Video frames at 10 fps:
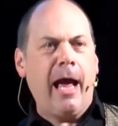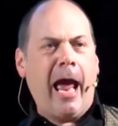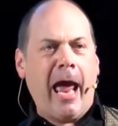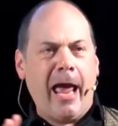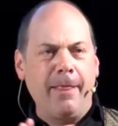
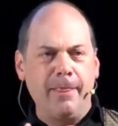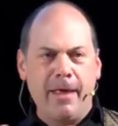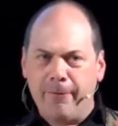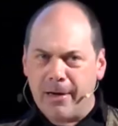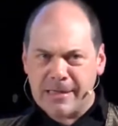And
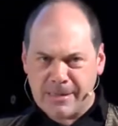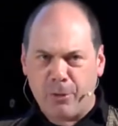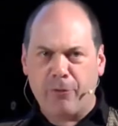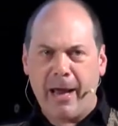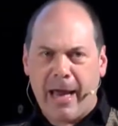there are some
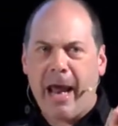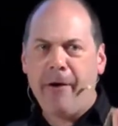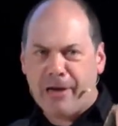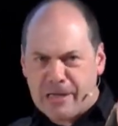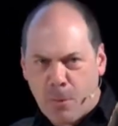grey
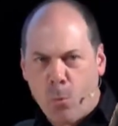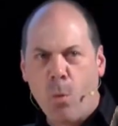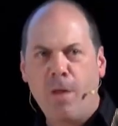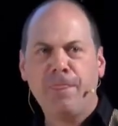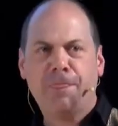areas, but
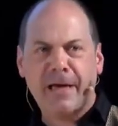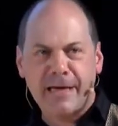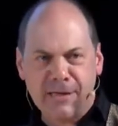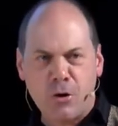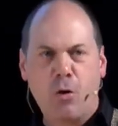one thing is not